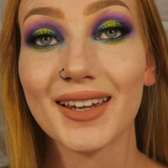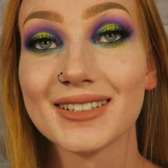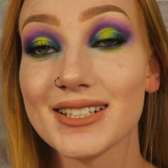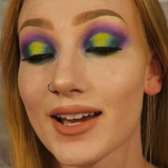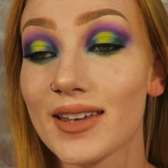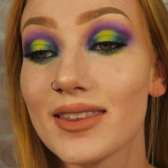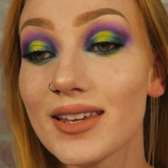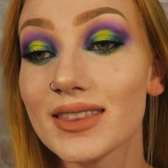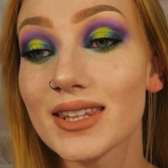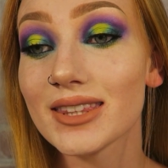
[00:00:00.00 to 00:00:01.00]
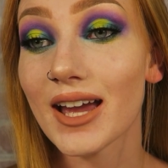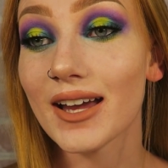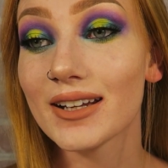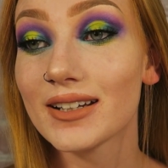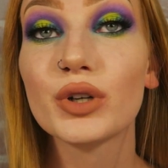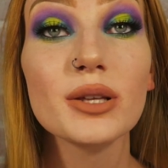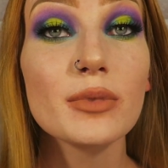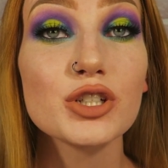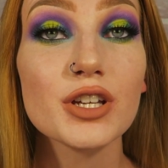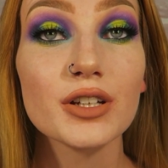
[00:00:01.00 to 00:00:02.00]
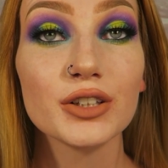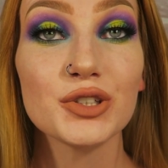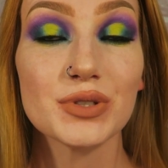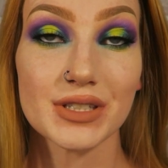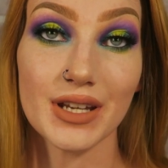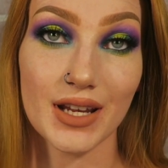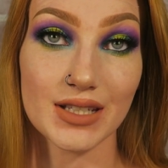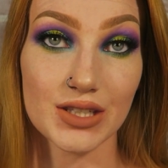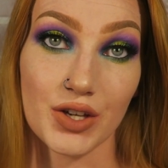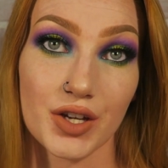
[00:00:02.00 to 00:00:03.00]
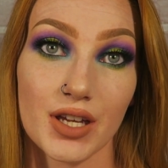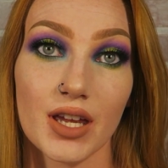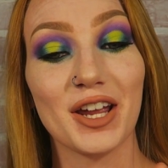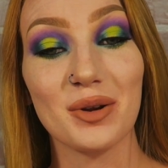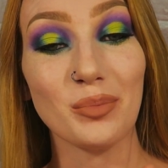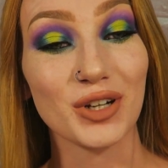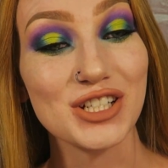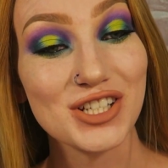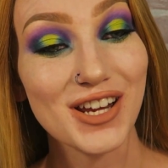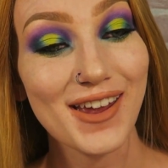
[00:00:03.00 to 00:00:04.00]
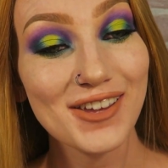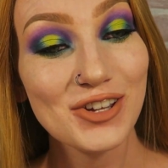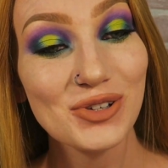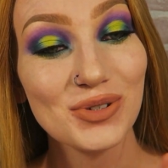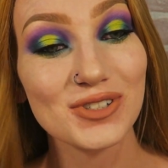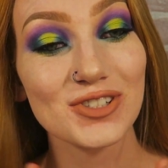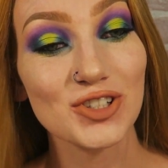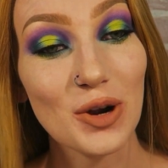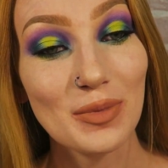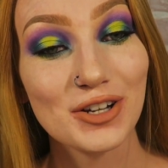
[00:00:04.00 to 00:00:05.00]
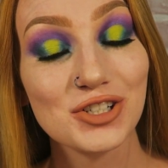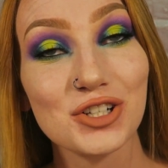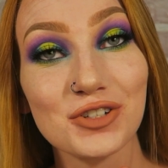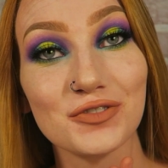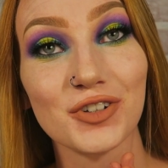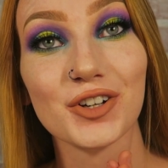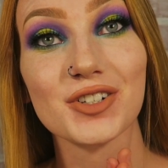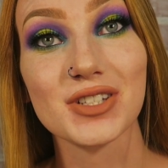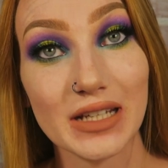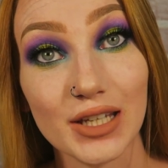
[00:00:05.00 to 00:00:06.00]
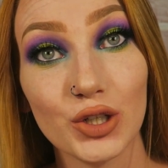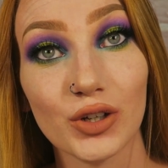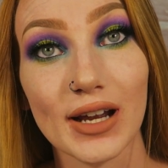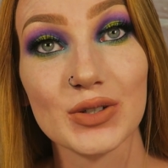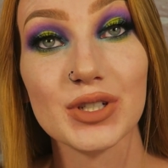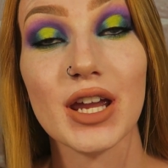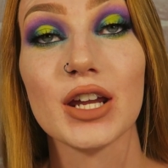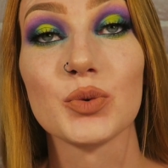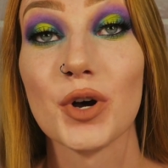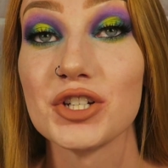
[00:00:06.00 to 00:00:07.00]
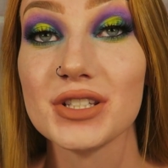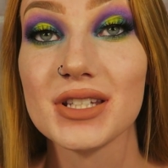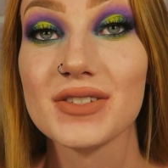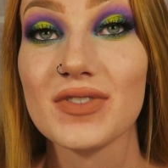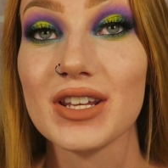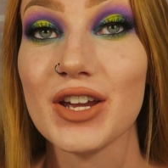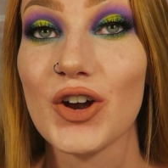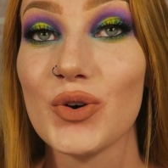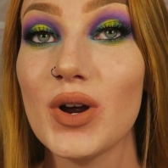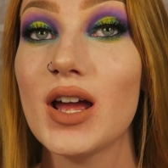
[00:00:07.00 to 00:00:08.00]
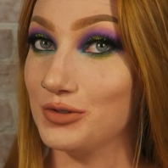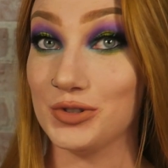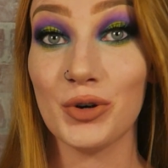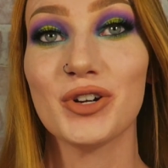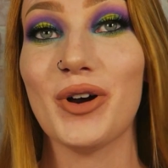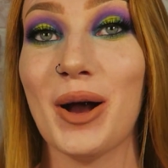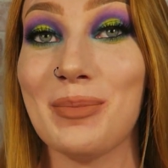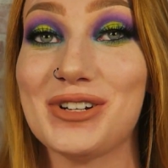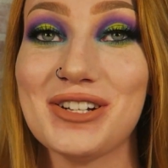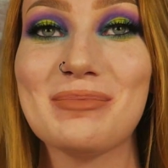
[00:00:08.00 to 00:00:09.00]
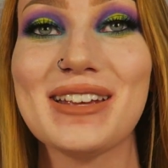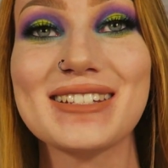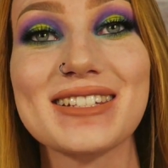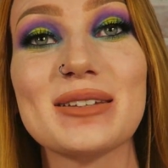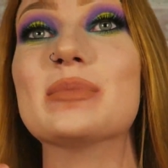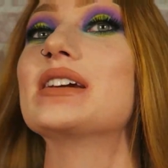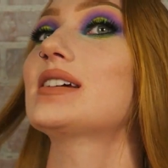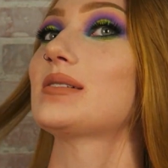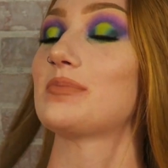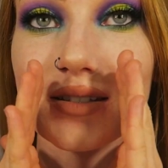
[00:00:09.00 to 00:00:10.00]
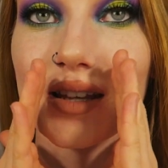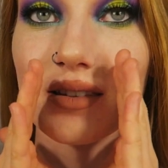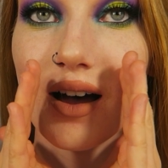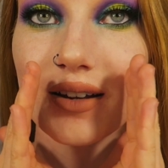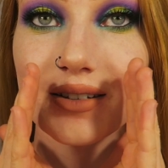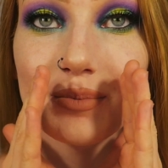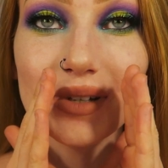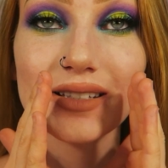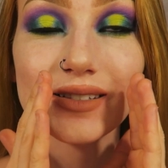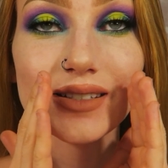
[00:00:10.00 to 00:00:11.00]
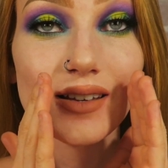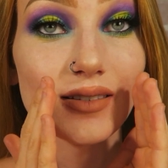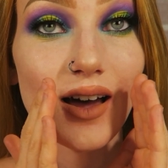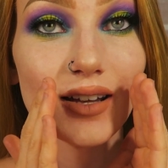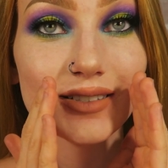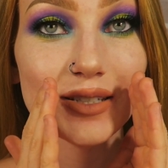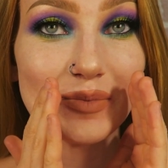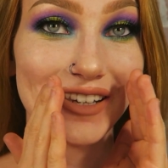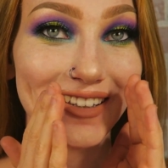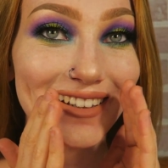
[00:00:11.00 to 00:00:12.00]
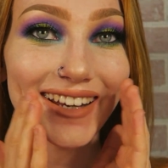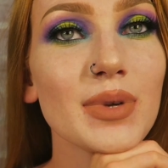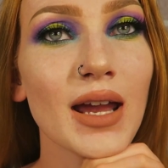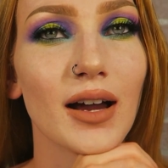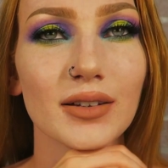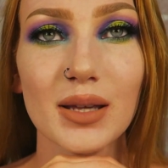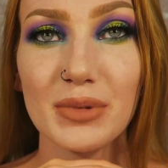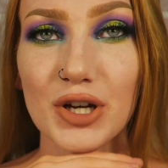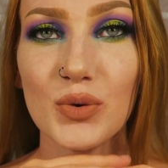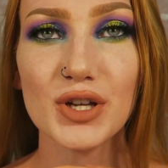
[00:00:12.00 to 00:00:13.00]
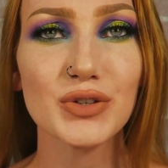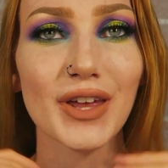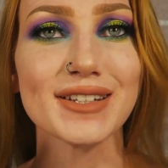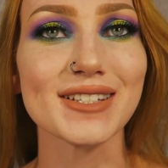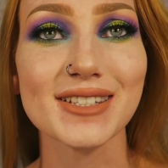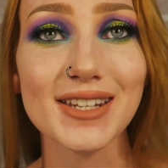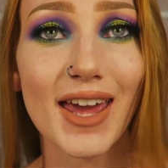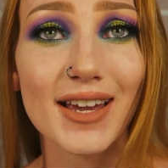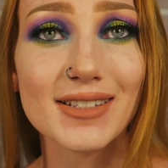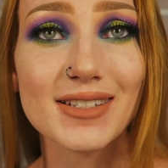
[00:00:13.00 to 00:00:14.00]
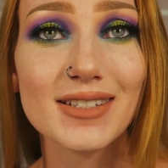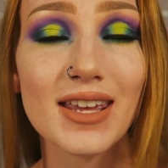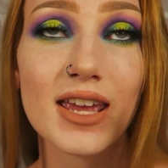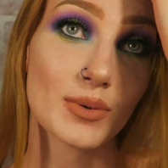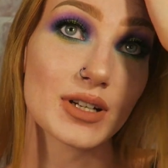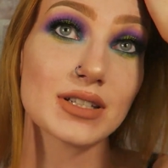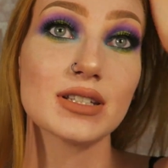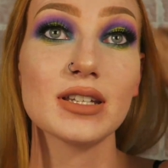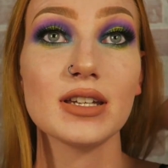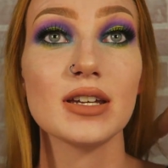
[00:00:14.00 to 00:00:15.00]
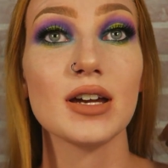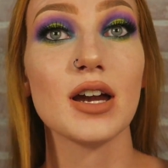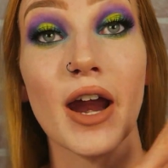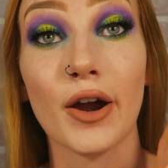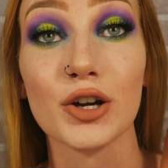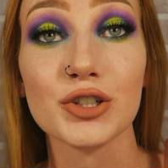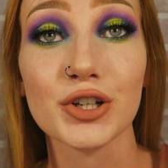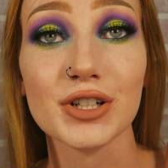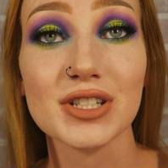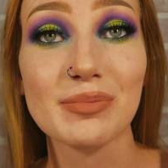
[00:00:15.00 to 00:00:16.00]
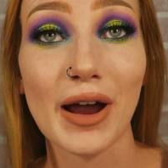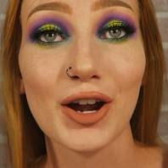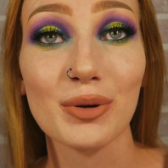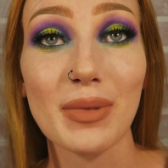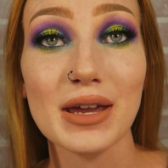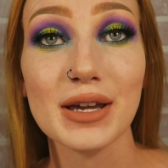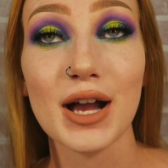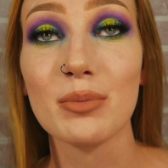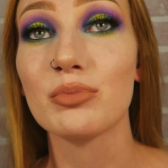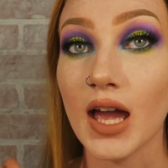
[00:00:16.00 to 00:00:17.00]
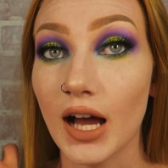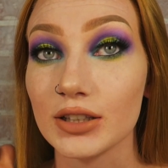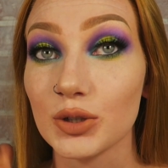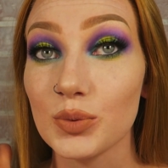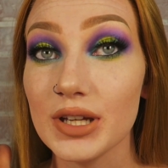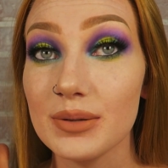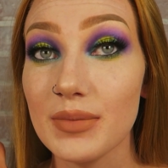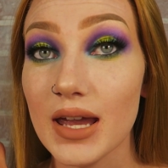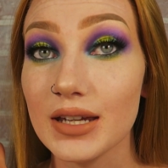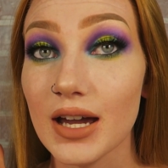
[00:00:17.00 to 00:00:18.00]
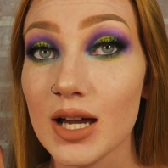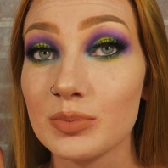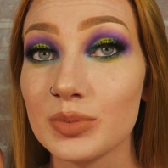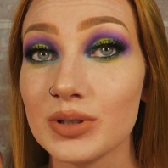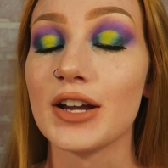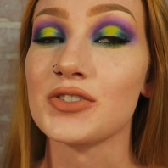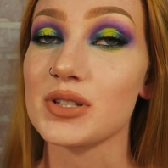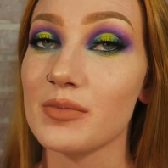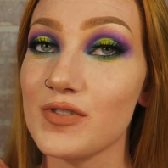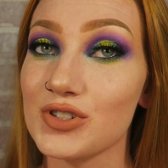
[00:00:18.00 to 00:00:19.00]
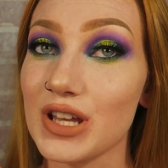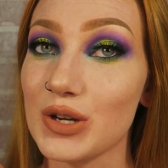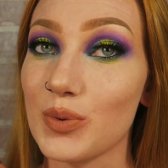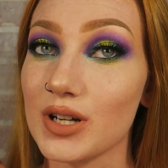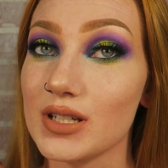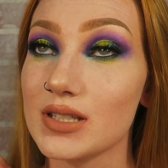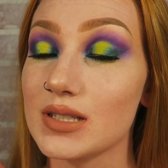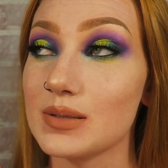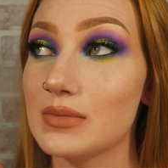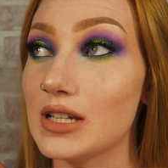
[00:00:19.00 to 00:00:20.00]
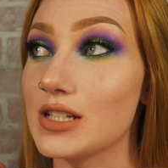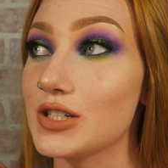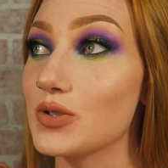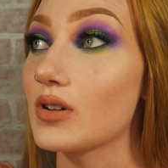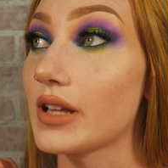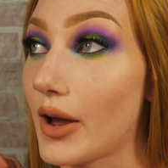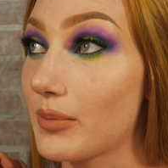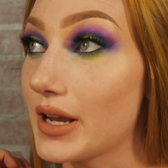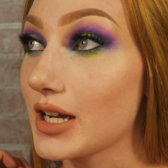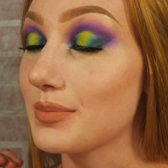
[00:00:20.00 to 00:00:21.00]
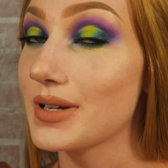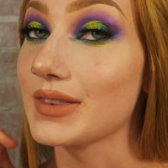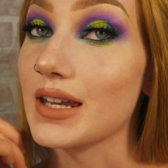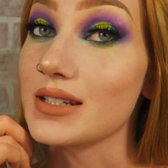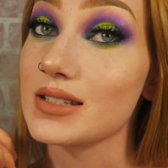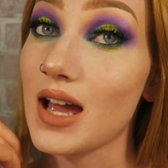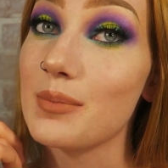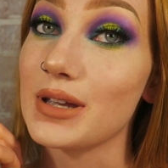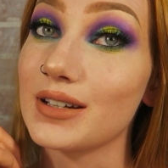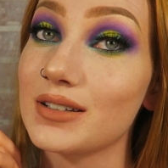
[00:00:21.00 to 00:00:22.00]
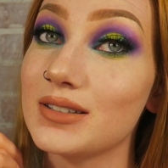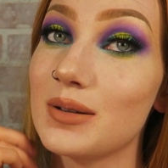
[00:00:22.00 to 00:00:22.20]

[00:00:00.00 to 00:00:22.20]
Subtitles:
And I think that pretty much concludes today's look. I appreciate you so much for sticking around and watching this video. You don't know how much it means to me. It's a lot. It means a lot to me. But yeah, let me know what you'd like to see next. If you want to see character-inspired makeup, Halloween makeup. I know some of you said you wanted me to do clown makeup, and that is coming.